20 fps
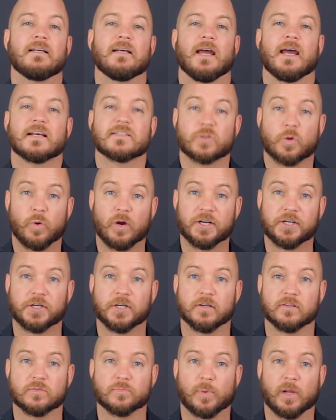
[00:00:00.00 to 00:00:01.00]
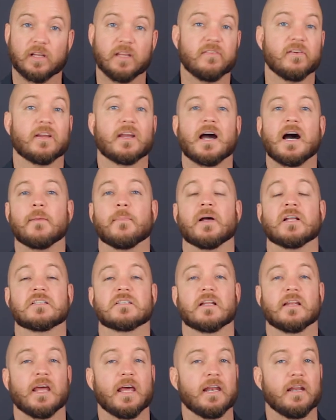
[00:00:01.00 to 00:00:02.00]
Ask questions by leaving
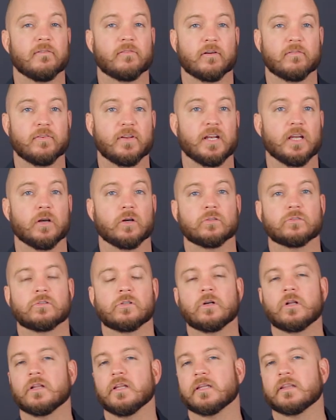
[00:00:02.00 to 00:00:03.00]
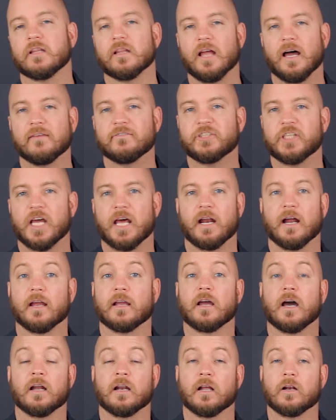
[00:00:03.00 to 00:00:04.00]
comments on any of our videos or click the live chat
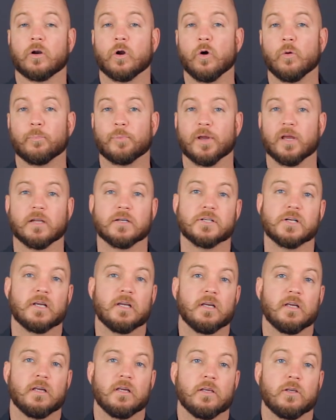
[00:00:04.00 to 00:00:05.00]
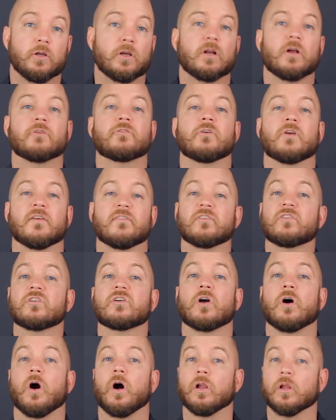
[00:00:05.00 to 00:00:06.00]
icon on our homepage. You can also give us a
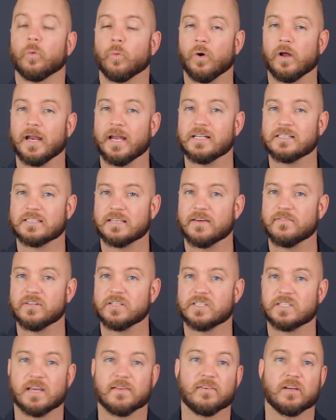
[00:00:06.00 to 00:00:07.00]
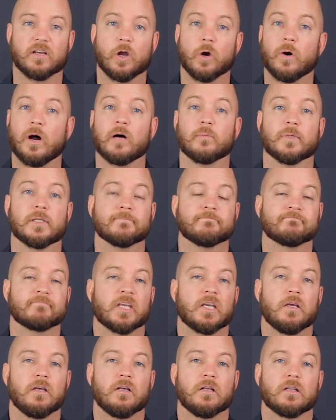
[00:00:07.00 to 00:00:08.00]
call at 1 877 GO HELMET.
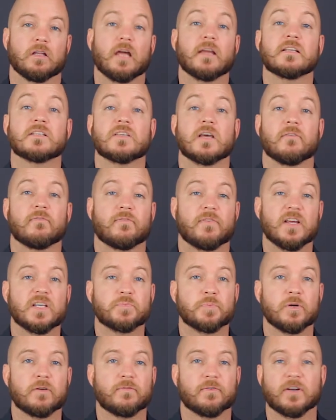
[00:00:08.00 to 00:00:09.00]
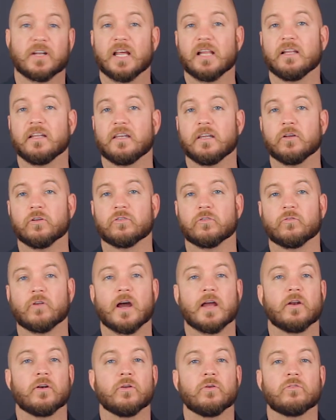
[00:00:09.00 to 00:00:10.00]
Like us on Facebook for daily deals and
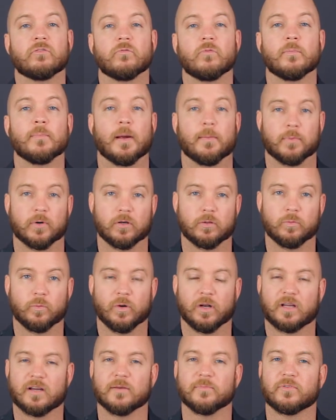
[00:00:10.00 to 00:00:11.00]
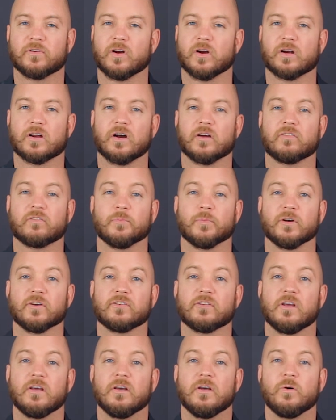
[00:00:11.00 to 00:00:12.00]
rider news, and remember, when it comes to our
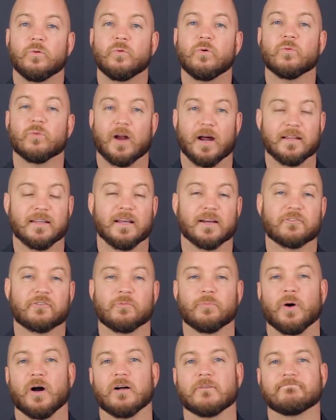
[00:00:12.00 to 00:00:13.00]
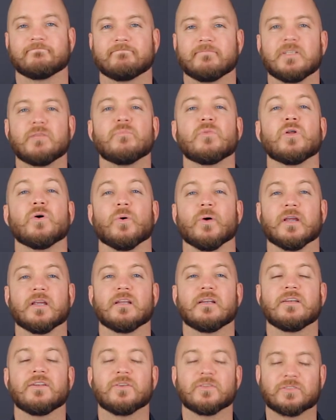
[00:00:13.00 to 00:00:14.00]
customers, we'll ride the extra mile. I'm Louie.
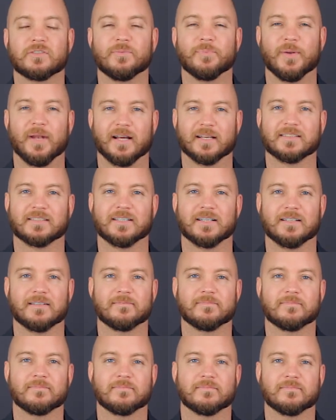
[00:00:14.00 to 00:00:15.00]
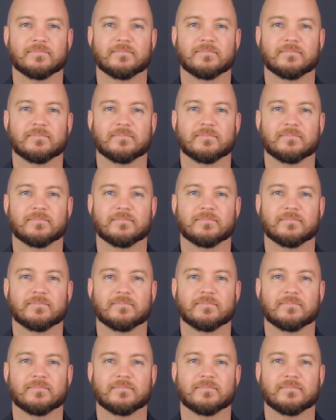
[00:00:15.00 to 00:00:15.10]
You'll see me next time.